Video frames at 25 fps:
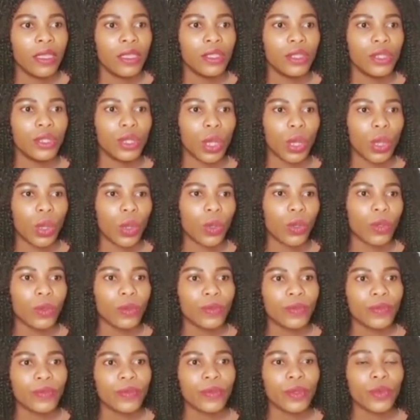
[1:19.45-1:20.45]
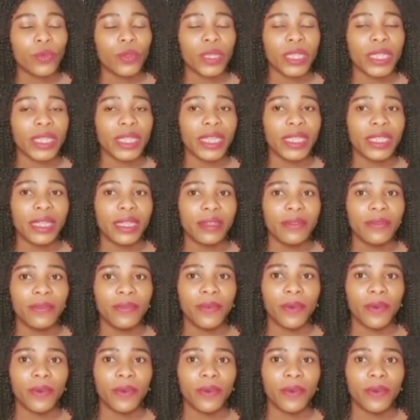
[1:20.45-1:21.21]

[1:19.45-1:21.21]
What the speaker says: So we dated